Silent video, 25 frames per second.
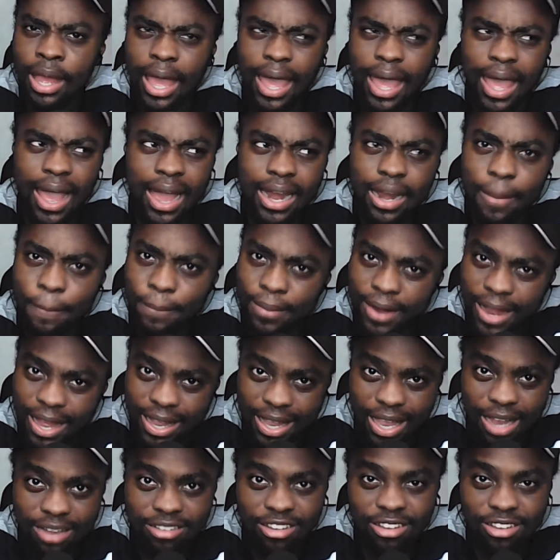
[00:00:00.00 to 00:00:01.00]
I had a
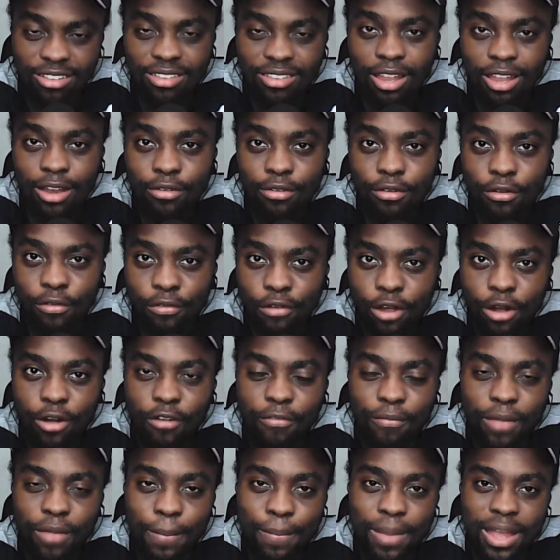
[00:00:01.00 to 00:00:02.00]
player getting sent off, one
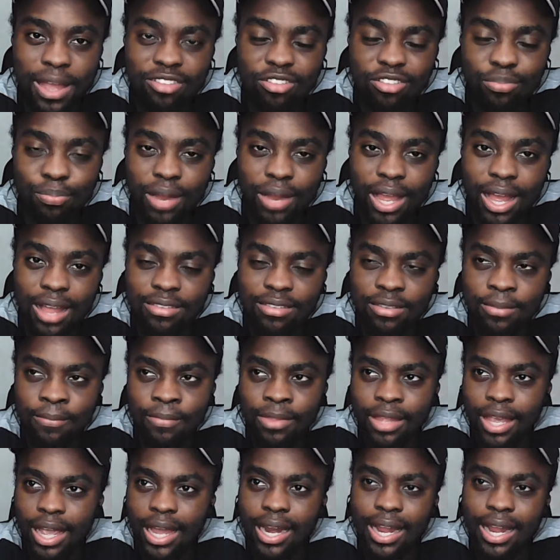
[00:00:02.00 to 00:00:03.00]
of my bench
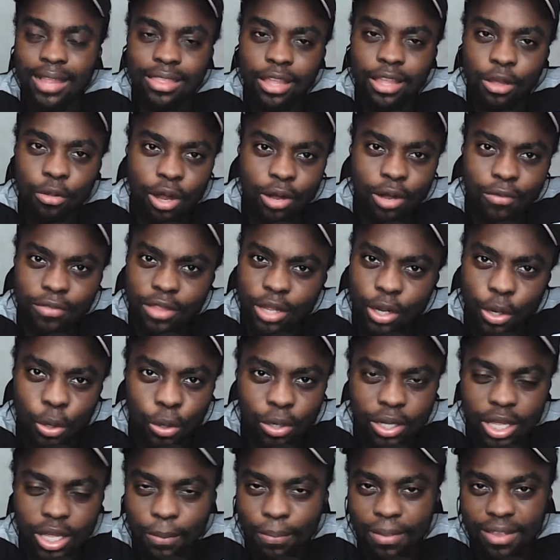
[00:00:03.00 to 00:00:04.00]
players, and I think one of the
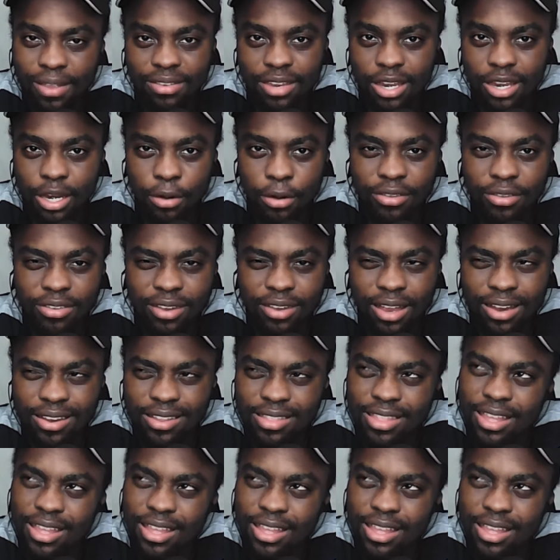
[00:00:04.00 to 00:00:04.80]
goalkeepers did not start.